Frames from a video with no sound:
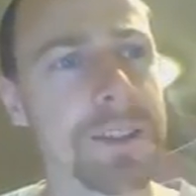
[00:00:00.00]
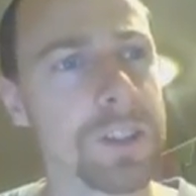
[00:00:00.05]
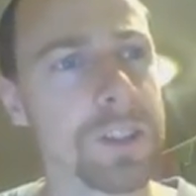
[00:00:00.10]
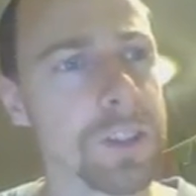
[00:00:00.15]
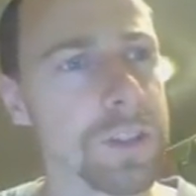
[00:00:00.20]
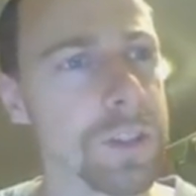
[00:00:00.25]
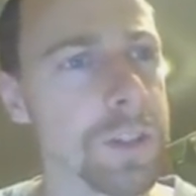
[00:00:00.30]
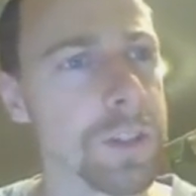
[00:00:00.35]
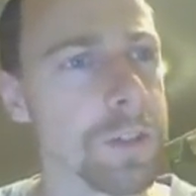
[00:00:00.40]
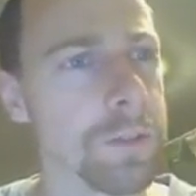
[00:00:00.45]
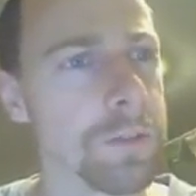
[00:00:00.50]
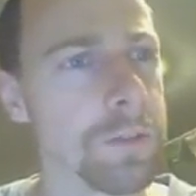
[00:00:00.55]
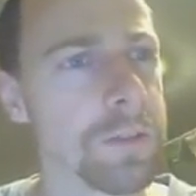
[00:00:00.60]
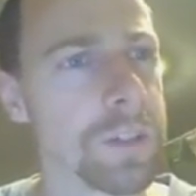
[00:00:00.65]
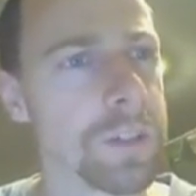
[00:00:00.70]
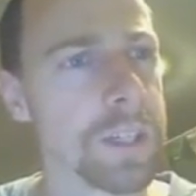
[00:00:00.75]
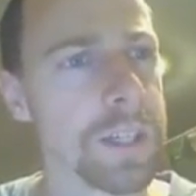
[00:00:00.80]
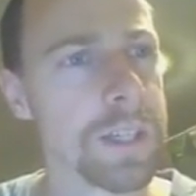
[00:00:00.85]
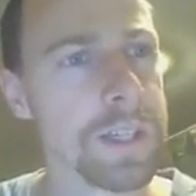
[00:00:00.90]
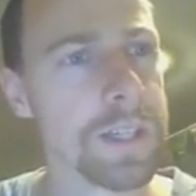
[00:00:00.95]
just
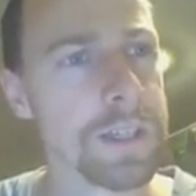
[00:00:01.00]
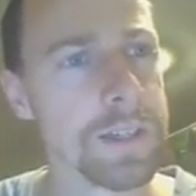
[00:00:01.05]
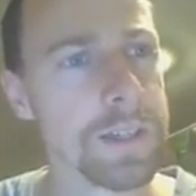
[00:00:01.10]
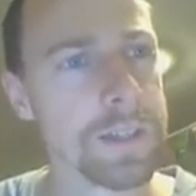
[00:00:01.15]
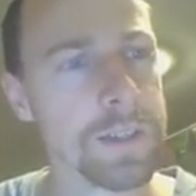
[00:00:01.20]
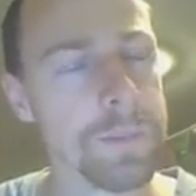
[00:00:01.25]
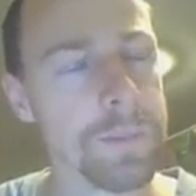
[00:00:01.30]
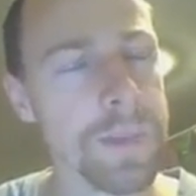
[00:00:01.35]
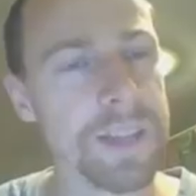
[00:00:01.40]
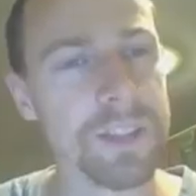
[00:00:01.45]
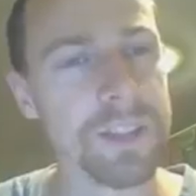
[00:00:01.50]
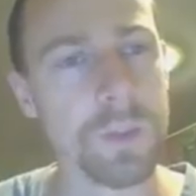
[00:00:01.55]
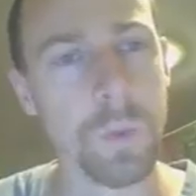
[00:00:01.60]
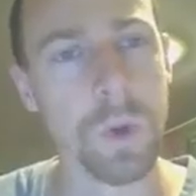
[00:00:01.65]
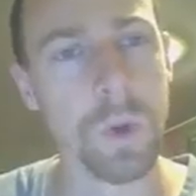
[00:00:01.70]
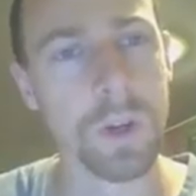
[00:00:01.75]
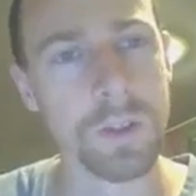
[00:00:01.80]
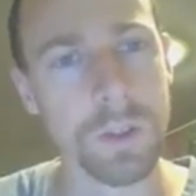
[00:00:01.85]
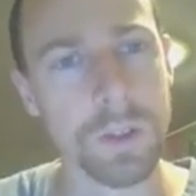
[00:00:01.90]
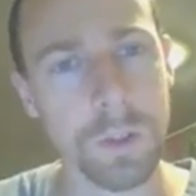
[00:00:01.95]
use the magic
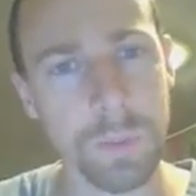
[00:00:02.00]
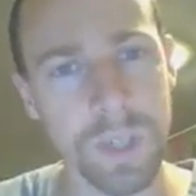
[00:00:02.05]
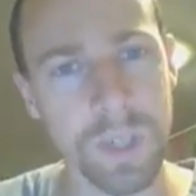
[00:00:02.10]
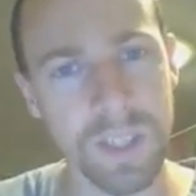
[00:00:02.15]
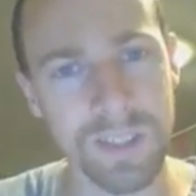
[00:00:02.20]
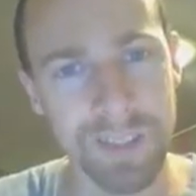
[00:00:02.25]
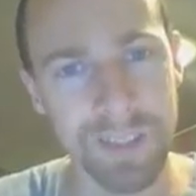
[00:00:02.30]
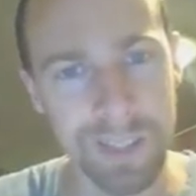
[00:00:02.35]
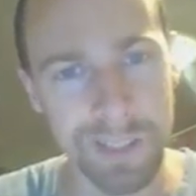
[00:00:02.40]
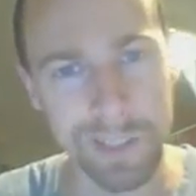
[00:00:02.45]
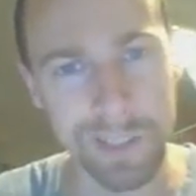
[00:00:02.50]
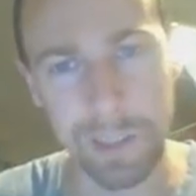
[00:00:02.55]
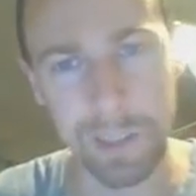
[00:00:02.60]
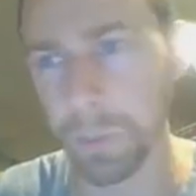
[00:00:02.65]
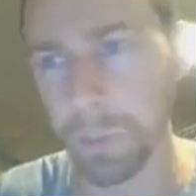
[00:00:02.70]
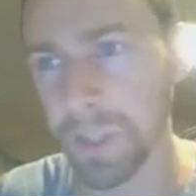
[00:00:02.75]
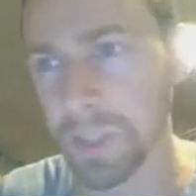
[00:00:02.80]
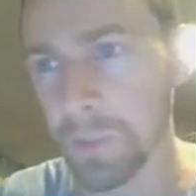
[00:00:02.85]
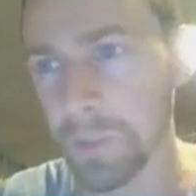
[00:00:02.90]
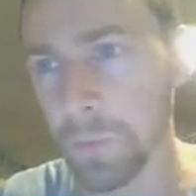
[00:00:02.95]
wand tool because there's little
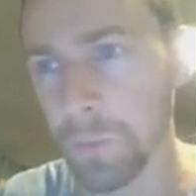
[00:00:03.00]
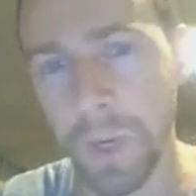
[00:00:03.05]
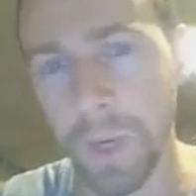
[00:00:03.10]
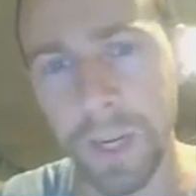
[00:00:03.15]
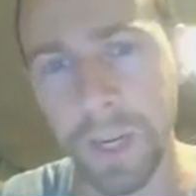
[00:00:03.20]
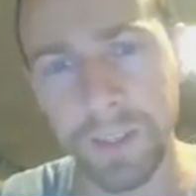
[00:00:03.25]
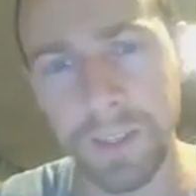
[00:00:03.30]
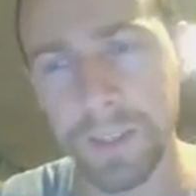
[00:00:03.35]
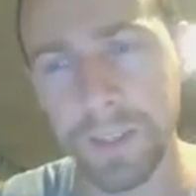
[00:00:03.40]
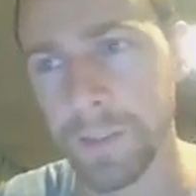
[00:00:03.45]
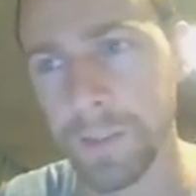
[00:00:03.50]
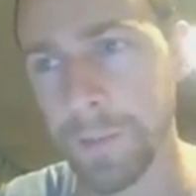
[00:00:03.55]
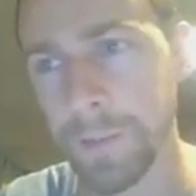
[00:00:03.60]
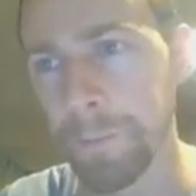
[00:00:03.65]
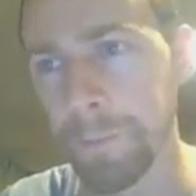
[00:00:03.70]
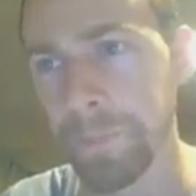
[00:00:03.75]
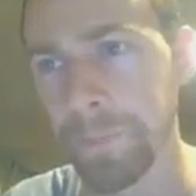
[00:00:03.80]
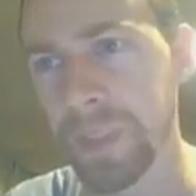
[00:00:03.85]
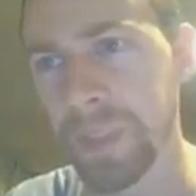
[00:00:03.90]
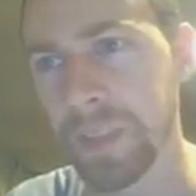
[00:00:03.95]
bits of white
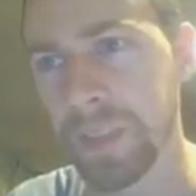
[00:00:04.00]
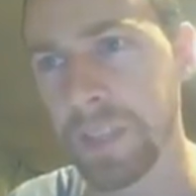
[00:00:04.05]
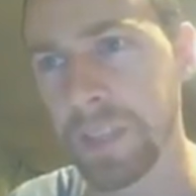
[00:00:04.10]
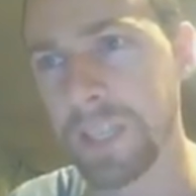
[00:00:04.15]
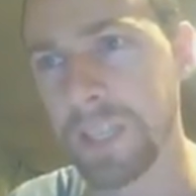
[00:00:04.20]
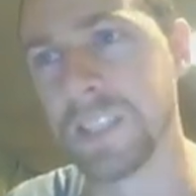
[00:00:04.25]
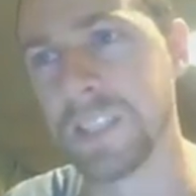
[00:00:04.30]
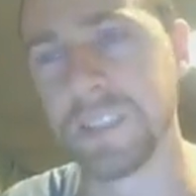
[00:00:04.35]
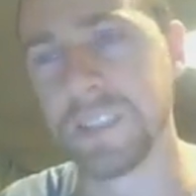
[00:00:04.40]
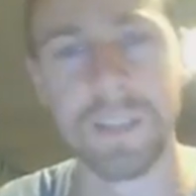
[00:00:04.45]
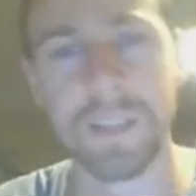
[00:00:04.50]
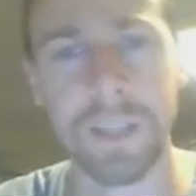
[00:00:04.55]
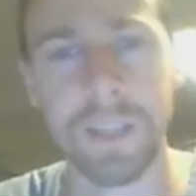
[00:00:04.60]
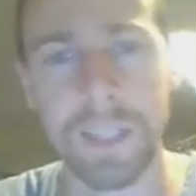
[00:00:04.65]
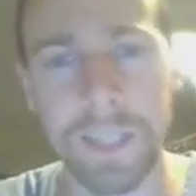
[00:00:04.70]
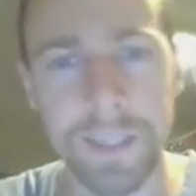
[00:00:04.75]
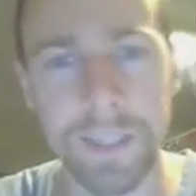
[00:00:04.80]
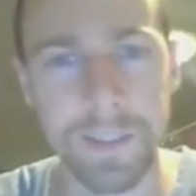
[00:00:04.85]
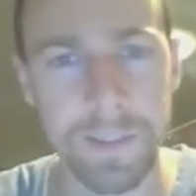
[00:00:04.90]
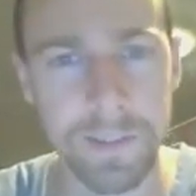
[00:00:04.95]

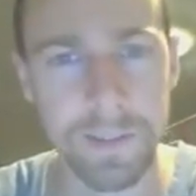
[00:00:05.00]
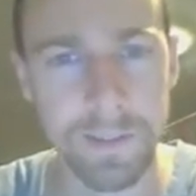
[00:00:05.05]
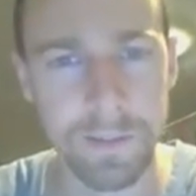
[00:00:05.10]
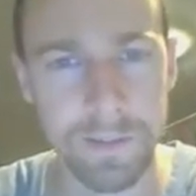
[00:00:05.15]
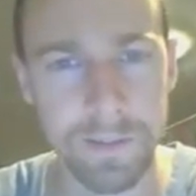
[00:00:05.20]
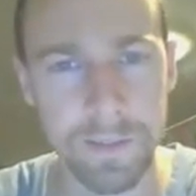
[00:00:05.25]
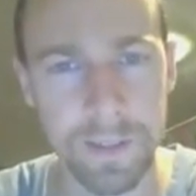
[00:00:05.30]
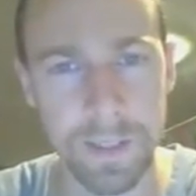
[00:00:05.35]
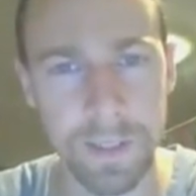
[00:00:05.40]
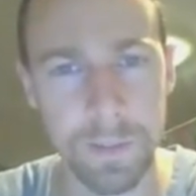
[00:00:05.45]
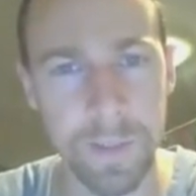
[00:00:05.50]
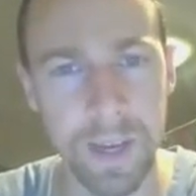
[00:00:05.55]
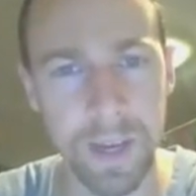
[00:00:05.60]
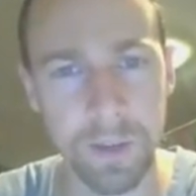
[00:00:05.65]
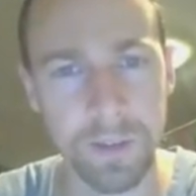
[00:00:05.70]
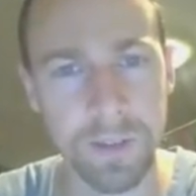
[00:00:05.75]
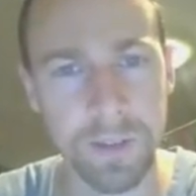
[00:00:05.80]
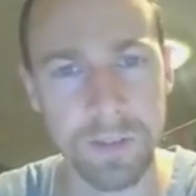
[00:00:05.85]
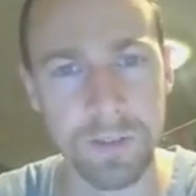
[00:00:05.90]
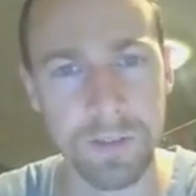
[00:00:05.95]
inside the
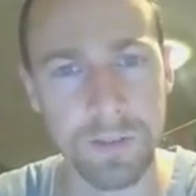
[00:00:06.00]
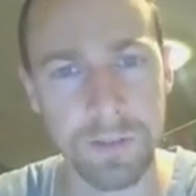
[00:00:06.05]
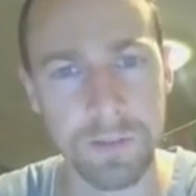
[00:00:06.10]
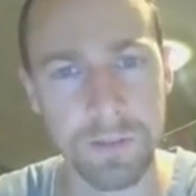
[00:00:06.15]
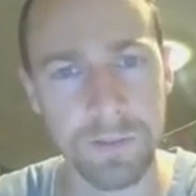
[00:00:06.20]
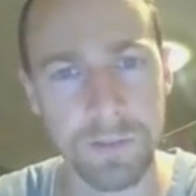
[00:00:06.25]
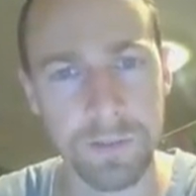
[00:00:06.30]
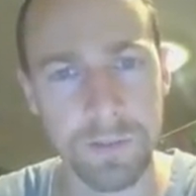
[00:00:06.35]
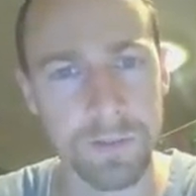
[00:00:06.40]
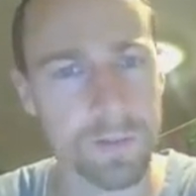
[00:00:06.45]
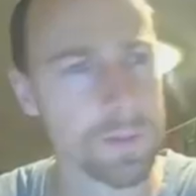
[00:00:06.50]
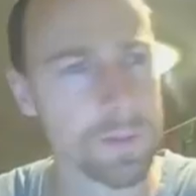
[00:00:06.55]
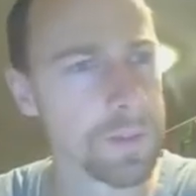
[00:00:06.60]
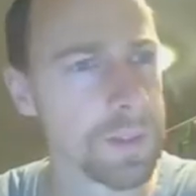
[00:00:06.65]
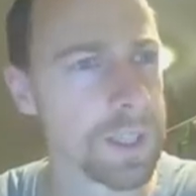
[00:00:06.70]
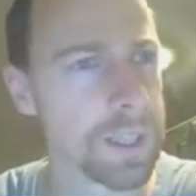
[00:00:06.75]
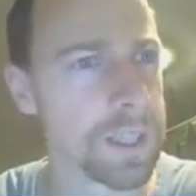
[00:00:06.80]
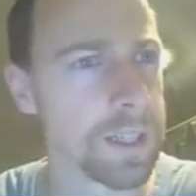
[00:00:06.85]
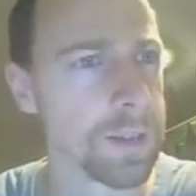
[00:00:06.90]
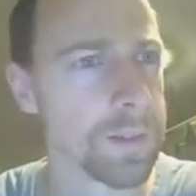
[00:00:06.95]
mountains
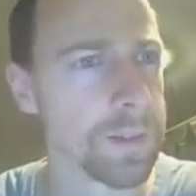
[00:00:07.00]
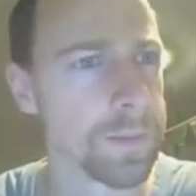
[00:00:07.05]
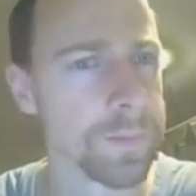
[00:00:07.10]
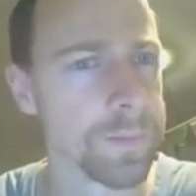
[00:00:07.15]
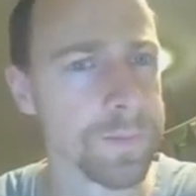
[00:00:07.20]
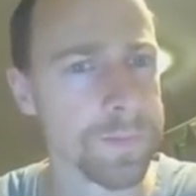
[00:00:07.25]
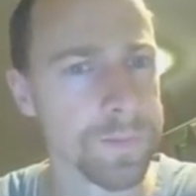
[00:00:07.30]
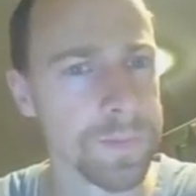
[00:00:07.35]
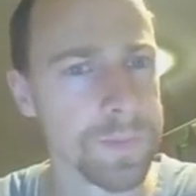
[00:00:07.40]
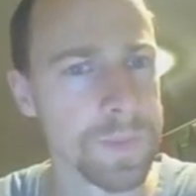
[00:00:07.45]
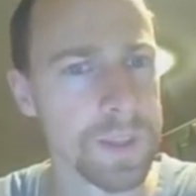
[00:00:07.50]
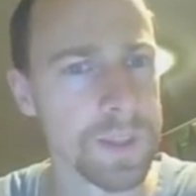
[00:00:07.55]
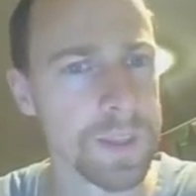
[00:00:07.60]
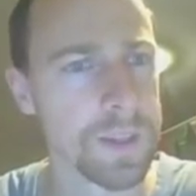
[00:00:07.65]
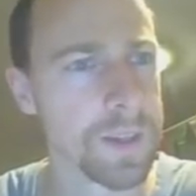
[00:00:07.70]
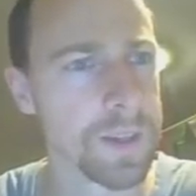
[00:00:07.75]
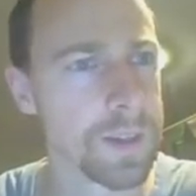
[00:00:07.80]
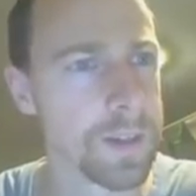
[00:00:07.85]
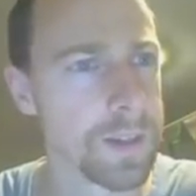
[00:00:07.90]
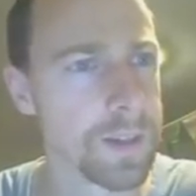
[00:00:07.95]
here.
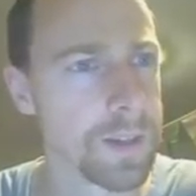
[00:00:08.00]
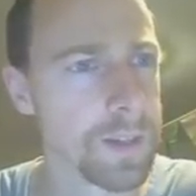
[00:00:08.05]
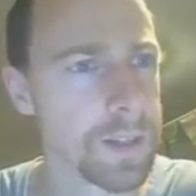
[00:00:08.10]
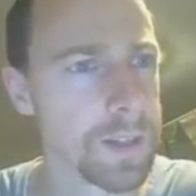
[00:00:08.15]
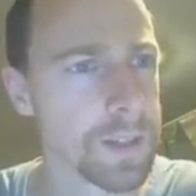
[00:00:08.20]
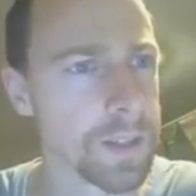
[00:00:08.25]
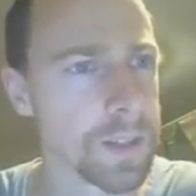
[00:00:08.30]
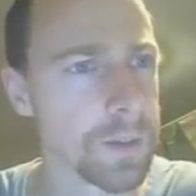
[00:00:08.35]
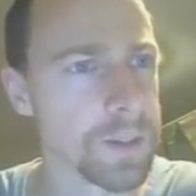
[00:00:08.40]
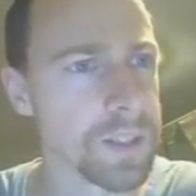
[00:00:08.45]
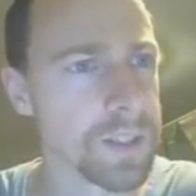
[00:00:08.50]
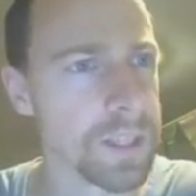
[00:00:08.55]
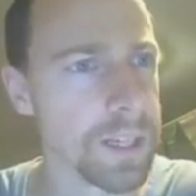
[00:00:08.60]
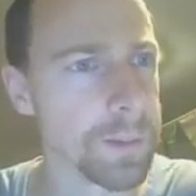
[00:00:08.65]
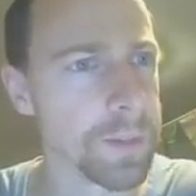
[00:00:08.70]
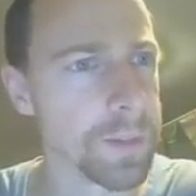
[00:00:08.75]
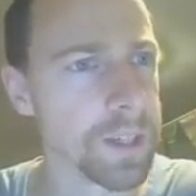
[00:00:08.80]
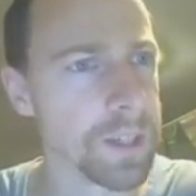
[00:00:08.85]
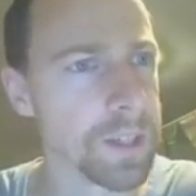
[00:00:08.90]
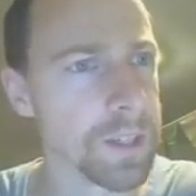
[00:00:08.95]
So instead
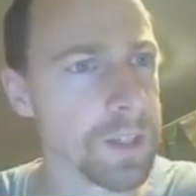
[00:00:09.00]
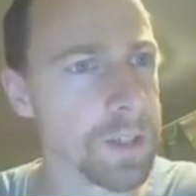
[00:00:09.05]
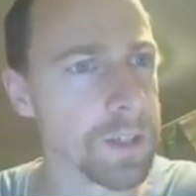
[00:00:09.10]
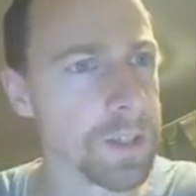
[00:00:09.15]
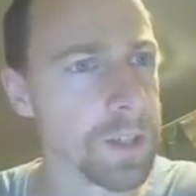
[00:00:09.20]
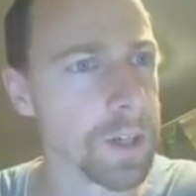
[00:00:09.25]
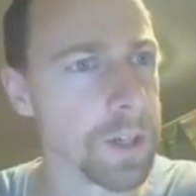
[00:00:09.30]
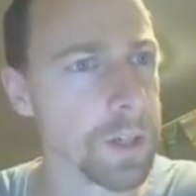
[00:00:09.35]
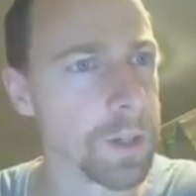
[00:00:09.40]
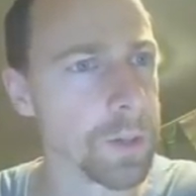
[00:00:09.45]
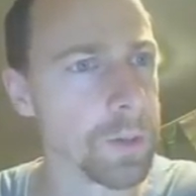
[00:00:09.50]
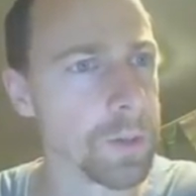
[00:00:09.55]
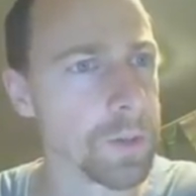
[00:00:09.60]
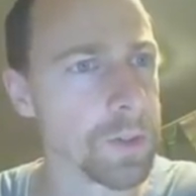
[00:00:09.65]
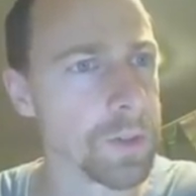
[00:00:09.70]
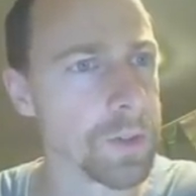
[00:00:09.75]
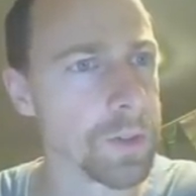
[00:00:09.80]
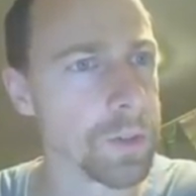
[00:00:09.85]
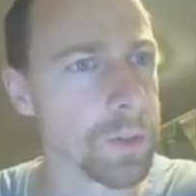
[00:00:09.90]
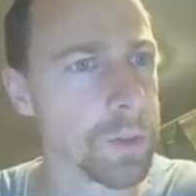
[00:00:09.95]
I'm going to go
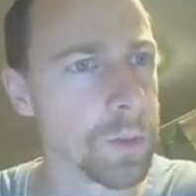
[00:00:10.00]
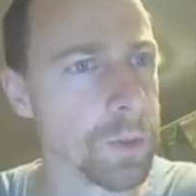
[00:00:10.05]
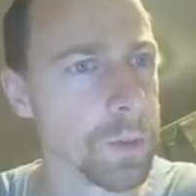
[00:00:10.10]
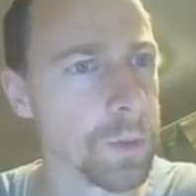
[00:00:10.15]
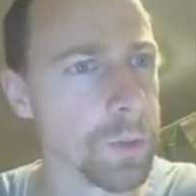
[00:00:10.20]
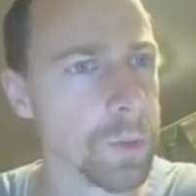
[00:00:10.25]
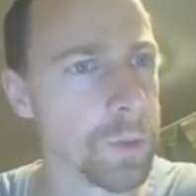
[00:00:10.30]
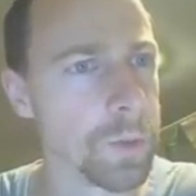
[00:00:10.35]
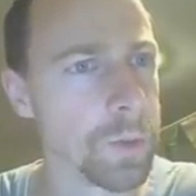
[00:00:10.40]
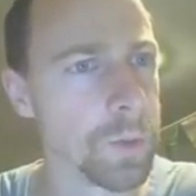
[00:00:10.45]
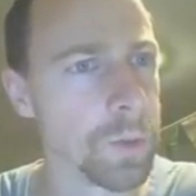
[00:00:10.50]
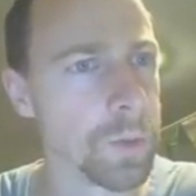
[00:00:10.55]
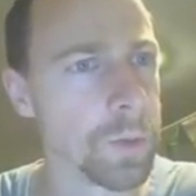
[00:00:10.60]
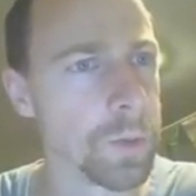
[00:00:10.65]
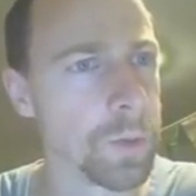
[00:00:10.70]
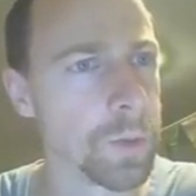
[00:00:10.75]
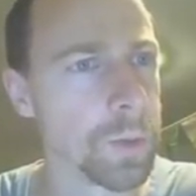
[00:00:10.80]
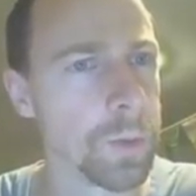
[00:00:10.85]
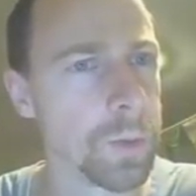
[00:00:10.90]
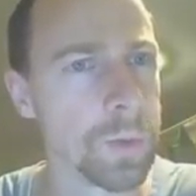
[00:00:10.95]

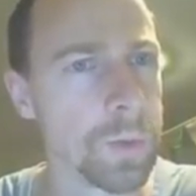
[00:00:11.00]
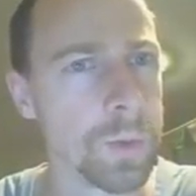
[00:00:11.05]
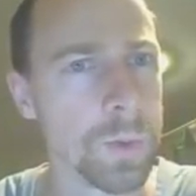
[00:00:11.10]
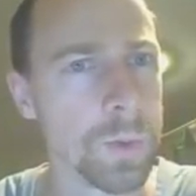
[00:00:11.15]
to...